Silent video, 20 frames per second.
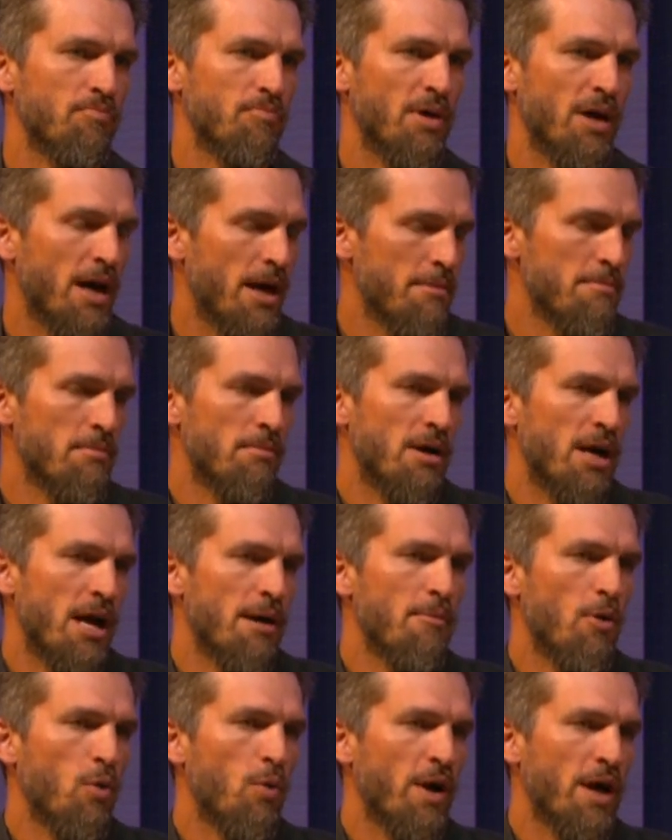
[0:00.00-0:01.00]
I'm
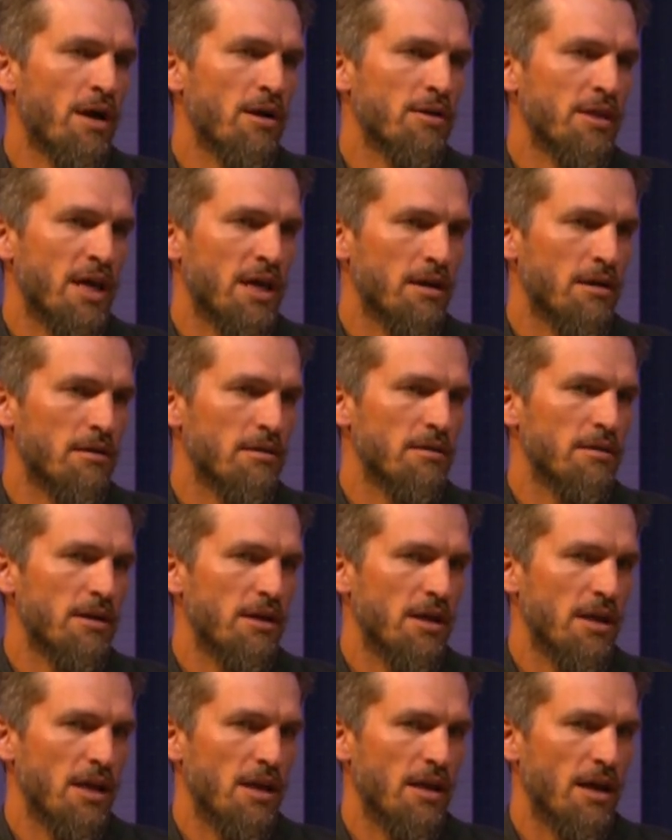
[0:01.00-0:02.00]
aware that
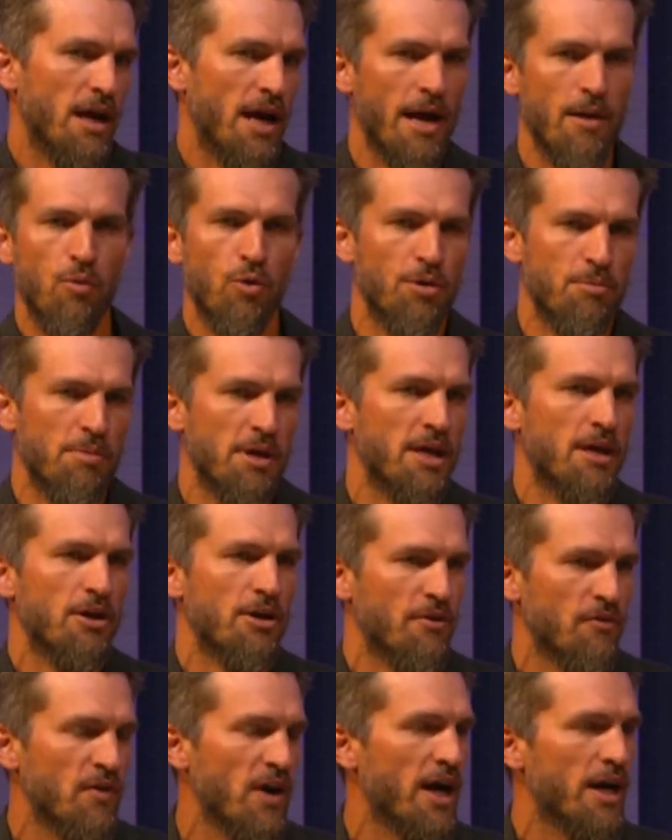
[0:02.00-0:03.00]
I wouldn't be
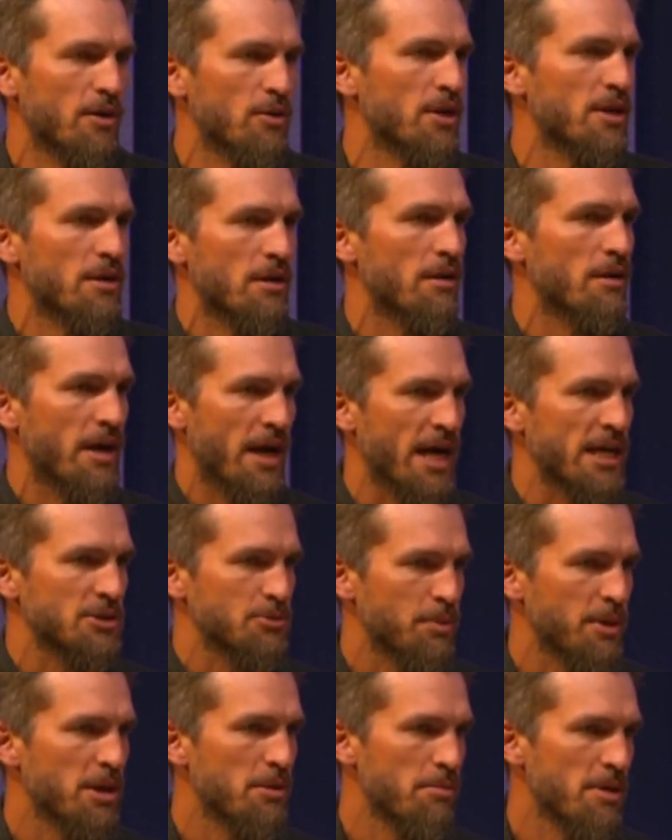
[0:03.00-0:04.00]
here if God didn't
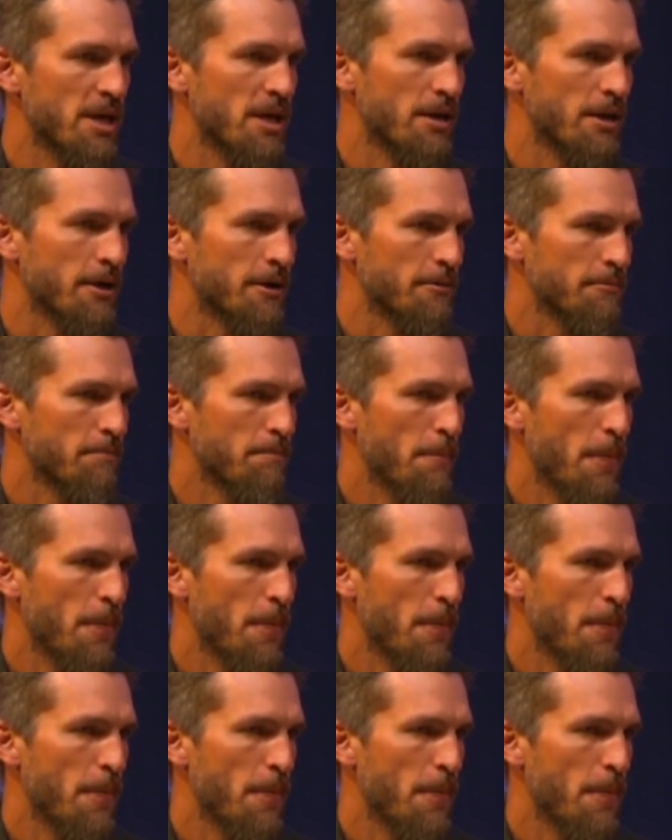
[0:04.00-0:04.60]
ask me to be here.